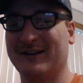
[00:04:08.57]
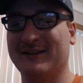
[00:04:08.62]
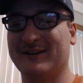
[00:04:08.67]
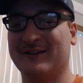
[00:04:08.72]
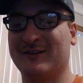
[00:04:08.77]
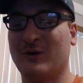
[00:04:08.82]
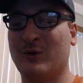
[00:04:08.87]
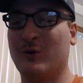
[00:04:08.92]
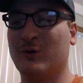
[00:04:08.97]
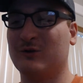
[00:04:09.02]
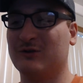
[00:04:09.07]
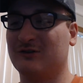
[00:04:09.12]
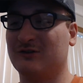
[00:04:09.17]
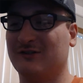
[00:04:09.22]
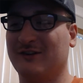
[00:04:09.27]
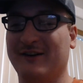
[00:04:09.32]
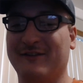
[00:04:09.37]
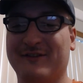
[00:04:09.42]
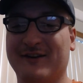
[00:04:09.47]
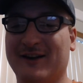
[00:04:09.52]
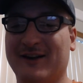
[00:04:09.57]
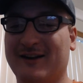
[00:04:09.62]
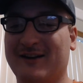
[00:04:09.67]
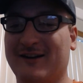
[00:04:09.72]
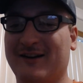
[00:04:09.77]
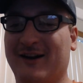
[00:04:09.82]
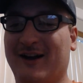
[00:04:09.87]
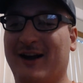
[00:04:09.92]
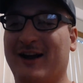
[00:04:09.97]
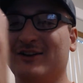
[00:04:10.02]
is horrific.
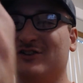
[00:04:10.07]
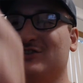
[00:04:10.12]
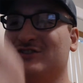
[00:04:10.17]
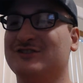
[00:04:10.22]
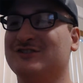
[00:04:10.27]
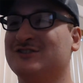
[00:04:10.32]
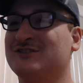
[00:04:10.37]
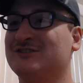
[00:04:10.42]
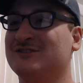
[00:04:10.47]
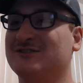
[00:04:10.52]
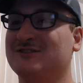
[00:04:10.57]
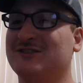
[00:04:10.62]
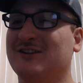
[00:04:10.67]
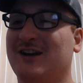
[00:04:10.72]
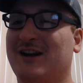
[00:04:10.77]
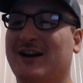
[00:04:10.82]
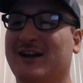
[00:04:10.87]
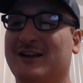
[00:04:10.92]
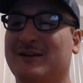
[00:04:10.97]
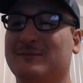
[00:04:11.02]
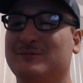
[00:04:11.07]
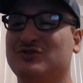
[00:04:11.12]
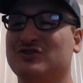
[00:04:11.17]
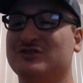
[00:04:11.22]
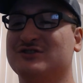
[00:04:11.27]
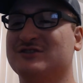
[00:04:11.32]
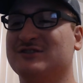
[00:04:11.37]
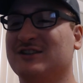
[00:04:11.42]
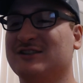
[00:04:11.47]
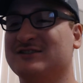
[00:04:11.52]
I am
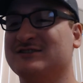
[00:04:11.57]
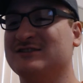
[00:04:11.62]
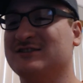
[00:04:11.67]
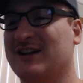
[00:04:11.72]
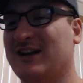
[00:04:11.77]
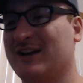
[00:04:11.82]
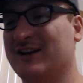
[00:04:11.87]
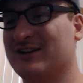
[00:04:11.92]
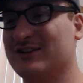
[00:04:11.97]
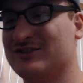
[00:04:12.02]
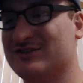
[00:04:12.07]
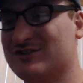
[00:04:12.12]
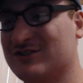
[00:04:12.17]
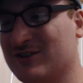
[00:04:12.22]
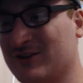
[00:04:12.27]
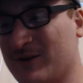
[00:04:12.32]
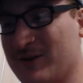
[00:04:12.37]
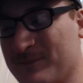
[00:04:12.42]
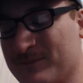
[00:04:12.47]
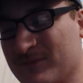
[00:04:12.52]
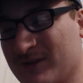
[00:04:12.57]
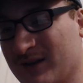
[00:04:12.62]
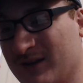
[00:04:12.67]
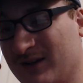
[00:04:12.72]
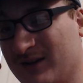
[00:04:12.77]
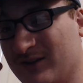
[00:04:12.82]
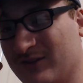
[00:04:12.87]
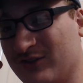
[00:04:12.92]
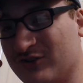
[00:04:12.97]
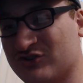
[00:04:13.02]
just astonished.
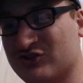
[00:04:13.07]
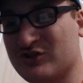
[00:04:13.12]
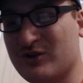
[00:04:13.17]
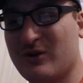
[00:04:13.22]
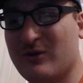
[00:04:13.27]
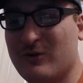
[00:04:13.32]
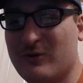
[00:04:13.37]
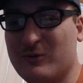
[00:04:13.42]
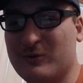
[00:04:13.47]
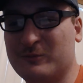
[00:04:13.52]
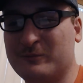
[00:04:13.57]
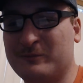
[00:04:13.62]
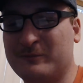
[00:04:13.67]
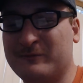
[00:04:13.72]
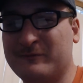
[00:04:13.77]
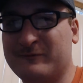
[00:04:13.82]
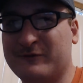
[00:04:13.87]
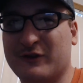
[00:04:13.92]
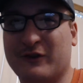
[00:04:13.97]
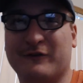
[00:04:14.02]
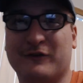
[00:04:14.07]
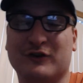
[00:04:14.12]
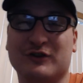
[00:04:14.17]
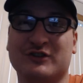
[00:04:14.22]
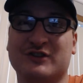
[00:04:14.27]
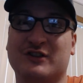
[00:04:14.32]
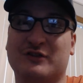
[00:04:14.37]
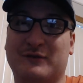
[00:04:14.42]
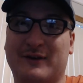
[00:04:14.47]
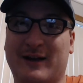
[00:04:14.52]
The show, for the
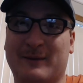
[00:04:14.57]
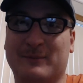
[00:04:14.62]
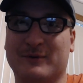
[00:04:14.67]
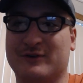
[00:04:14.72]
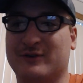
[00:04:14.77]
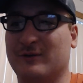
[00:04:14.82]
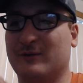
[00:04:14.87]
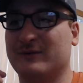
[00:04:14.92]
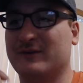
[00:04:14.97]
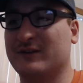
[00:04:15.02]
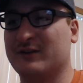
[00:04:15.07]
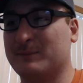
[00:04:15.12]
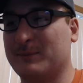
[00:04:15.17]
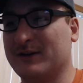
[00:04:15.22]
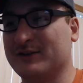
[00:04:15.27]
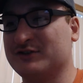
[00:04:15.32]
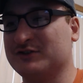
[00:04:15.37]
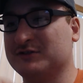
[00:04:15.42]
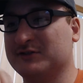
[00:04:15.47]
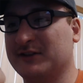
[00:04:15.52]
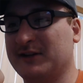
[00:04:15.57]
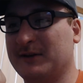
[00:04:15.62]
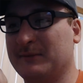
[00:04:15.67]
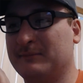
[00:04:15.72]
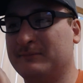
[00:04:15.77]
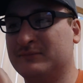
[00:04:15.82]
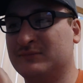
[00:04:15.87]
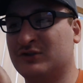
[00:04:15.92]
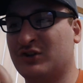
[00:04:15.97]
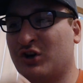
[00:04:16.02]
first three episodes especially,
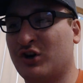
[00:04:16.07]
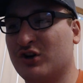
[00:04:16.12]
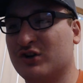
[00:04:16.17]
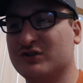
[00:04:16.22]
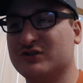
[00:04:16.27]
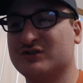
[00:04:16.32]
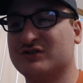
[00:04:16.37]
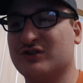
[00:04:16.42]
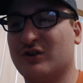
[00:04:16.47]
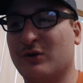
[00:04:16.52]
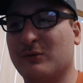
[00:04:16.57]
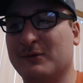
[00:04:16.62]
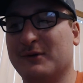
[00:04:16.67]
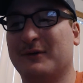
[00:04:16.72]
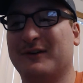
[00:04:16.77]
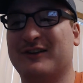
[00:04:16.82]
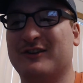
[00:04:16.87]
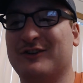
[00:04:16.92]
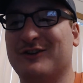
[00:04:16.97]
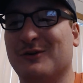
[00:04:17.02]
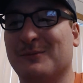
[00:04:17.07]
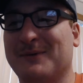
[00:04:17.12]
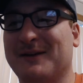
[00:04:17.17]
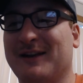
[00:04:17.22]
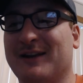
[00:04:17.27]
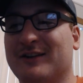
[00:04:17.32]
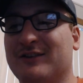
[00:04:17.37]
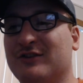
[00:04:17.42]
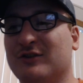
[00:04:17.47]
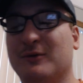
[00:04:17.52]
turns Obi-Wan Kenobi
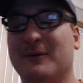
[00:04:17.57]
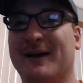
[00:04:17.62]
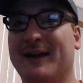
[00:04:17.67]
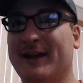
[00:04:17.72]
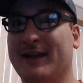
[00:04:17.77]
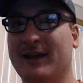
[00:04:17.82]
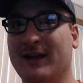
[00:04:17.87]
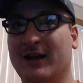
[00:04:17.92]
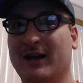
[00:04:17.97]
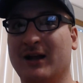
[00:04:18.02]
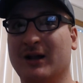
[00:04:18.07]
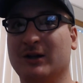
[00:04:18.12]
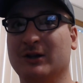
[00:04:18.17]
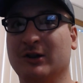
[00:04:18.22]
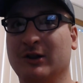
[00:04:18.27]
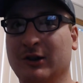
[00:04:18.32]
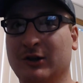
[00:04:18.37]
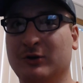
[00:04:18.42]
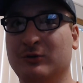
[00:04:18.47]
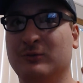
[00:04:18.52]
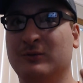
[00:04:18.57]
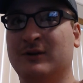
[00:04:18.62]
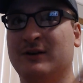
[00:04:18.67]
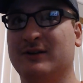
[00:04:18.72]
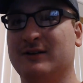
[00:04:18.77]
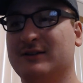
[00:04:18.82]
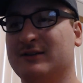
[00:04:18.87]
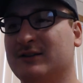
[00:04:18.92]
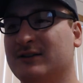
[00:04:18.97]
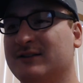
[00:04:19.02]
into a Luke
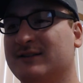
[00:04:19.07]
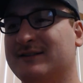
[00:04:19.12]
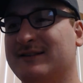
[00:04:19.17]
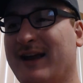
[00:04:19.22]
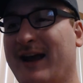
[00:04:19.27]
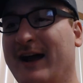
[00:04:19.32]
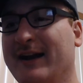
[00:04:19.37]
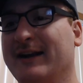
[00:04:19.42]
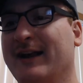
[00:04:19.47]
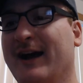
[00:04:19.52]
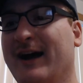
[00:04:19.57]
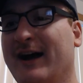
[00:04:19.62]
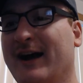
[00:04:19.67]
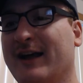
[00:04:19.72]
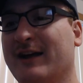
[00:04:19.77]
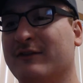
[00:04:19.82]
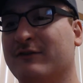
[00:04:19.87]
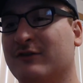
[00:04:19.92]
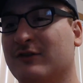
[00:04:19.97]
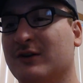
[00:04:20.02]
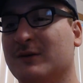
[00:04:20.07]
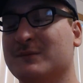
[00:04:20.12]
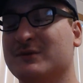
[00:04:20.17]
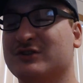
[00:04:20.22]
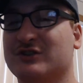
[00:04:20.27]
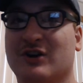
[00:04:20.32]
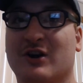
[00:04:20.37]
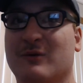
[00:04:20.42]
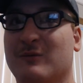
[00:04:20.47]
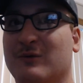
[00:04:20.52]
sad guy from
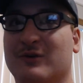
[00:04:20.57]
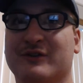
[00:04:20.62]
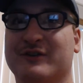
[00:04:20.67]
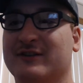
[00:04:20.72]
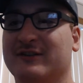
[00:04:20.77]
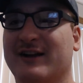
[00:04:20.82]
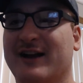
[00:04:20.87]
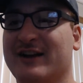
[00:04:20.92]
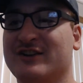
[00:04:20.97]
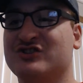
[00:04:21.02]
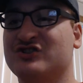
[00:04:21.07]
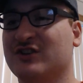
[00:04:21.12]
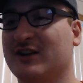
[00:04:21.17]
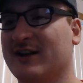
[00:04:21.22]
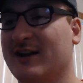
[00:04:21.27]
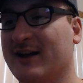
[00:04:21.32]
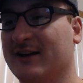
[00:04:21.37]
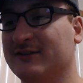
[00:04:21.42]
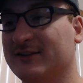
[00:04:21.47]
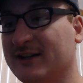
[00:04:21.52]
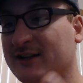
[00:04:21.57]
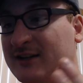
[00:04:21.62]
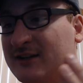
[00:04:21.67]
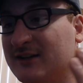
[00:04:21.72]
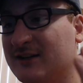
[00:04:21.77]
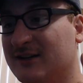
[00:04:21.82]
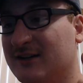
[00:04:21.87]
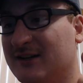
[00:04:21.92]
Star Wars The Last Jedi. Like,